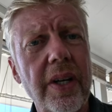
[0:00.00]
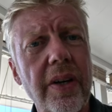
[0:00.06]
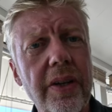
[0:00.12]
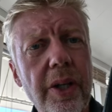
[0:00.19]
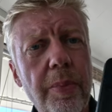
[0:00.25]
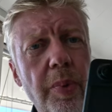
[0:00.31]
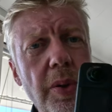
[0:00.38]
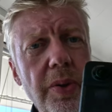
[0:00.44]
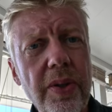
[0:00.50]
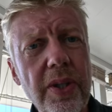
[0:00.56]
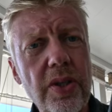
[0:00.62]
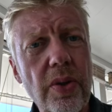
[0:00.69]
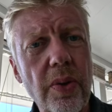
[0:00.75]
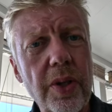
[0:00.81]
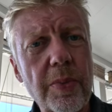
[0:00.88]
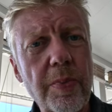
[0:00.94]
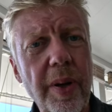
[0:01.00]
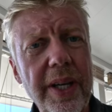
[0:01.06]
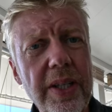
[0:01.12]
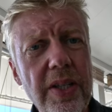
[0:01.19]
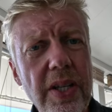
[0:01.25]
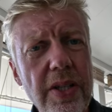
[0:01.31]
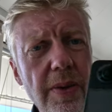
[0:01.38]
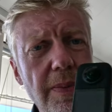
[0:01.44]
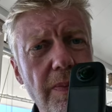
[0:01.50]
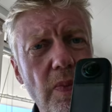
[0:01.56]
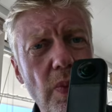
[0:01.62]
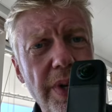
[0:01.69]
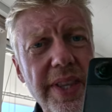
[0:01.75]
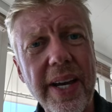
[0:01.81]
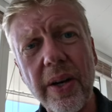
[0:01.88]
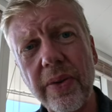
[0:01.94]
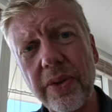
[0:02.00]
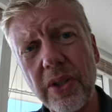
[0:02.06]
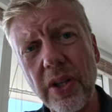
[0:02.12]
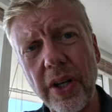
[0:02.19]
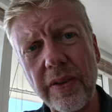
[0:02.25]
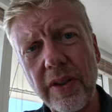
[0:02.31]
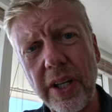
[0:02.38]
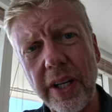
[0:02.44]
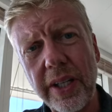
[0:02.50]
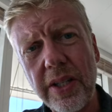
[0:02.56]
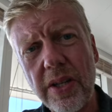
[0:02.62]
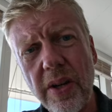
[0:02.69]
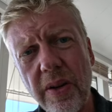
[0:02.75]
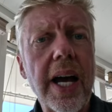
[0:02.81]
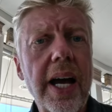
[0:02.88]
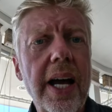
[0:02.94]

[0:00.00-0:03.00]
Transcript: I'm going to put this through its paces without the dive case,